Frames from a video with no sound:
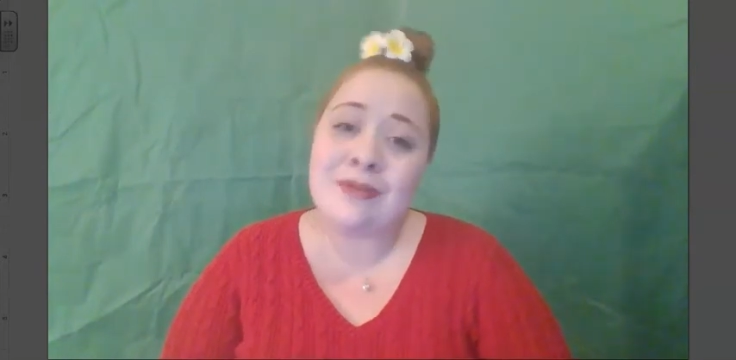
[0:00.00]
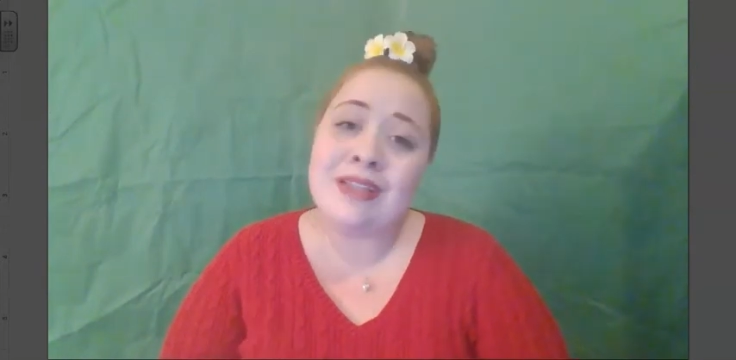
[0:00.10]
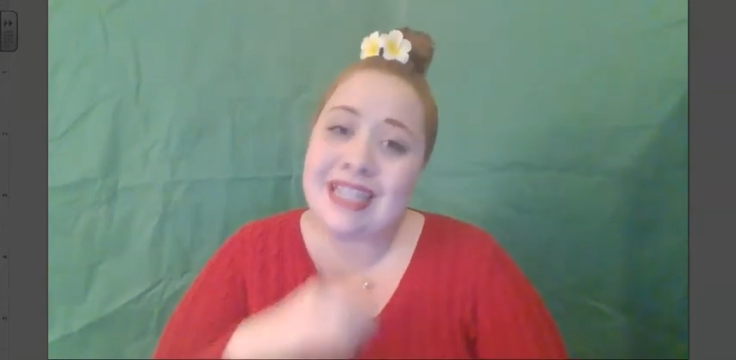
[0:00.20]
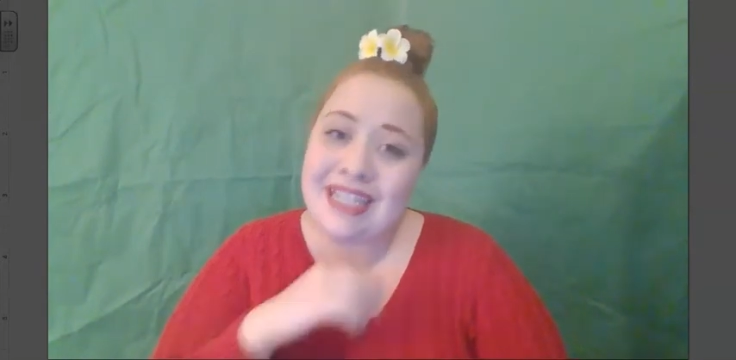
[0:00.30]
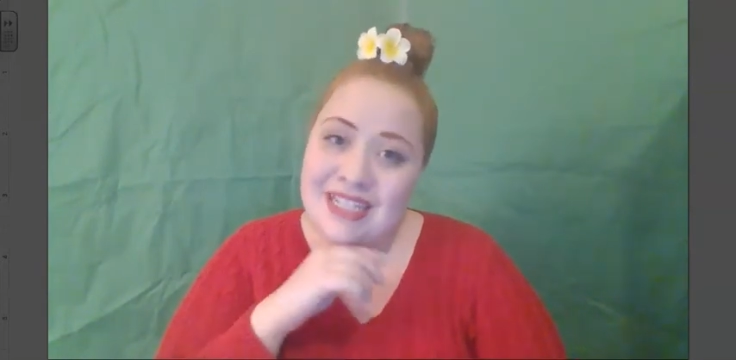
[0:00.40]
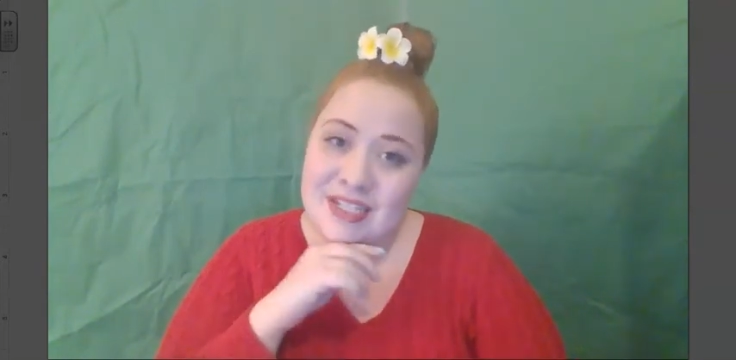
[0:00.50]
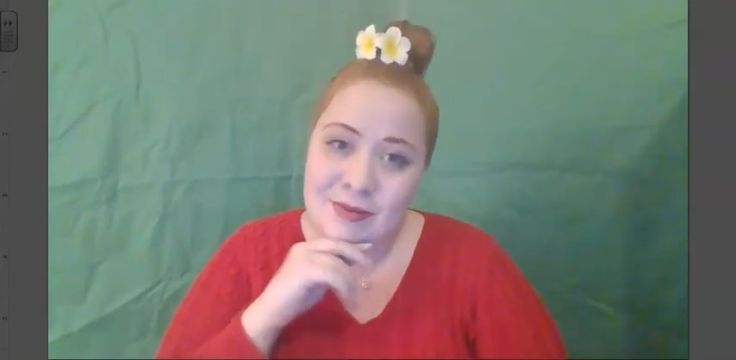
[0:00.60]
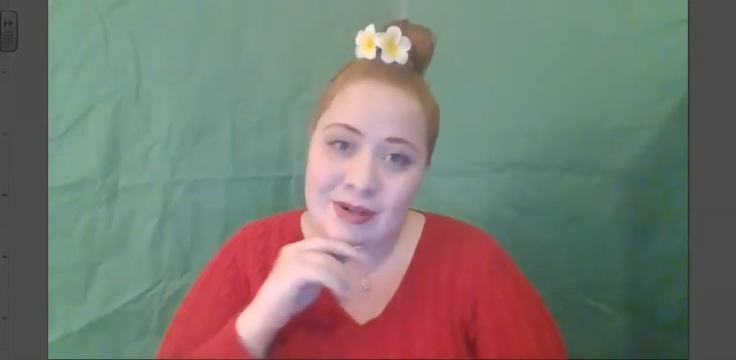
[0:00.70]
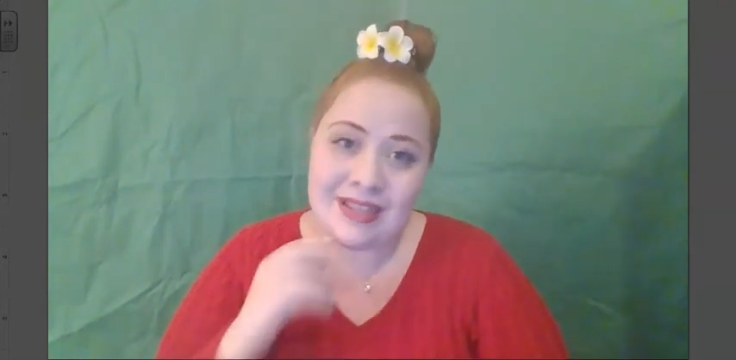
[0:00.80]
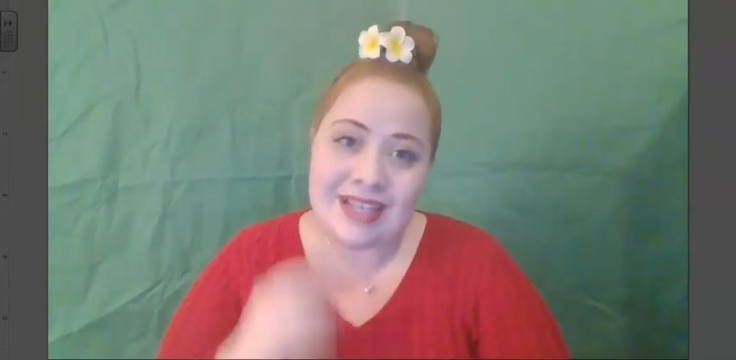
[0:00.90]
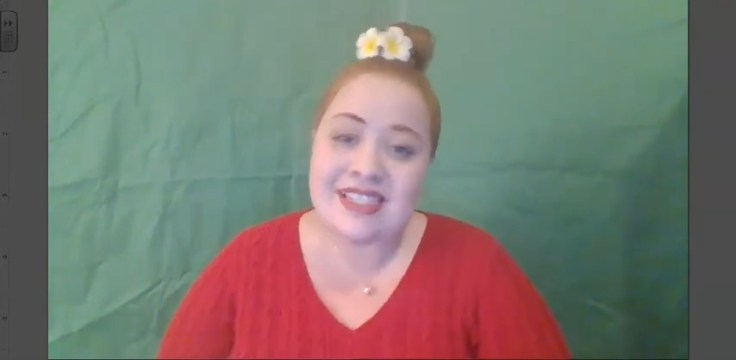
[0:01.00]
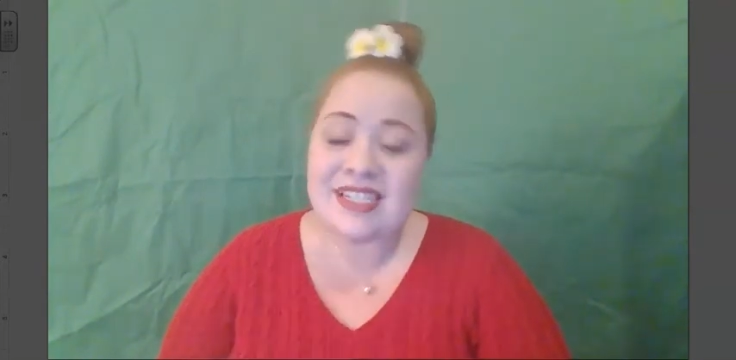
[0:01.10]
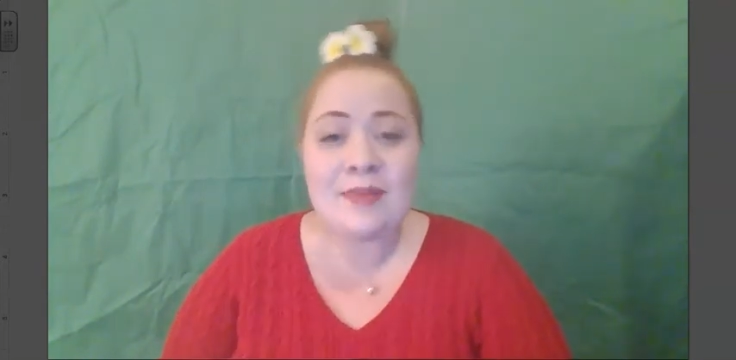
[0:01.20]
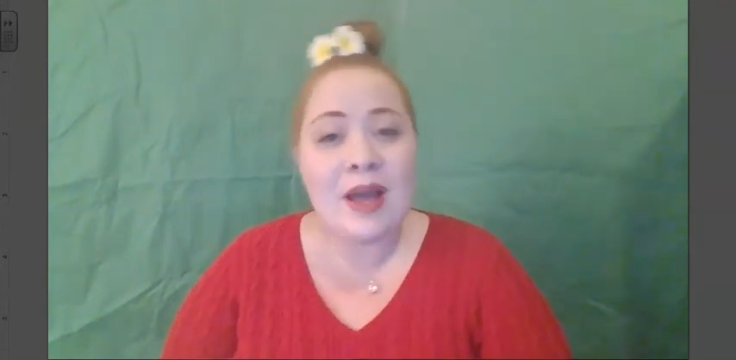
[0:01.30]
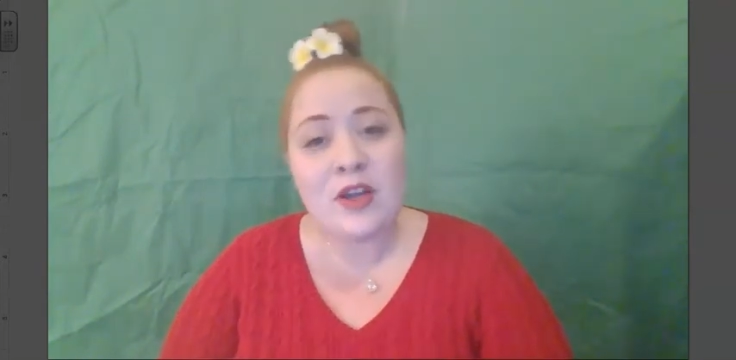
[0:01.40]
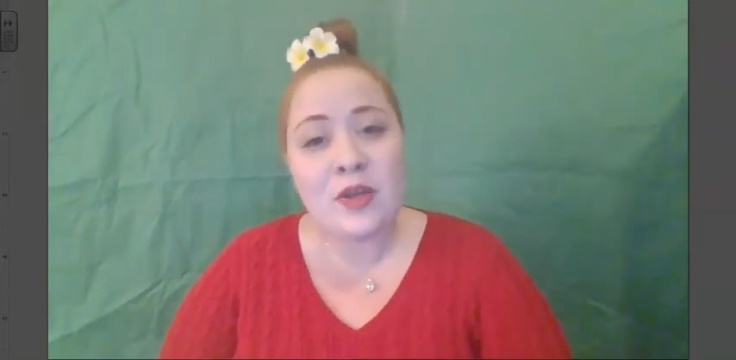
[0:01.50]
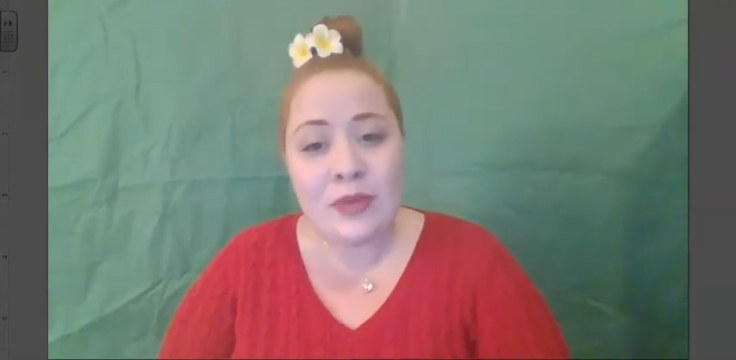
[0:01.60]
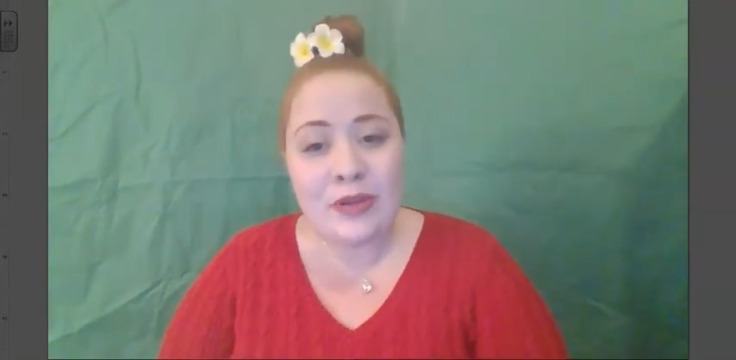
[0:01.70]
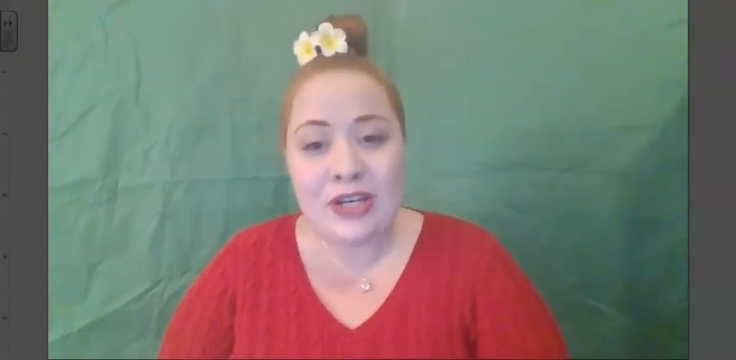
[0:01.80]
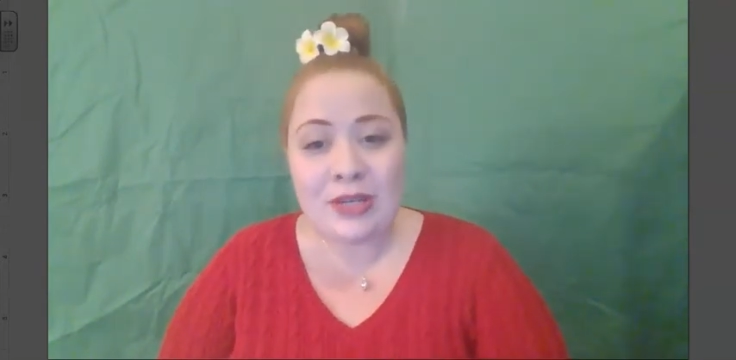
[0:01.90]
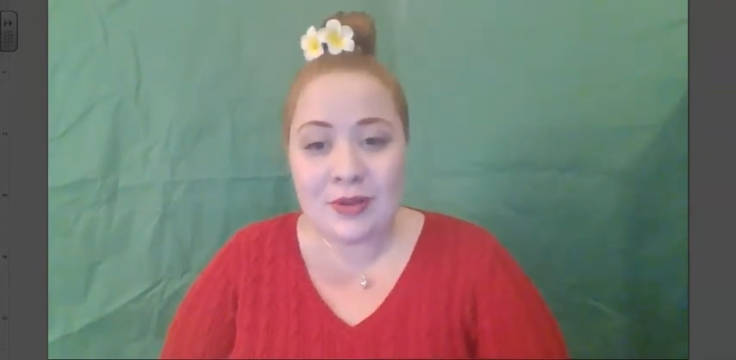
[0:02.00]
related to our lesson about community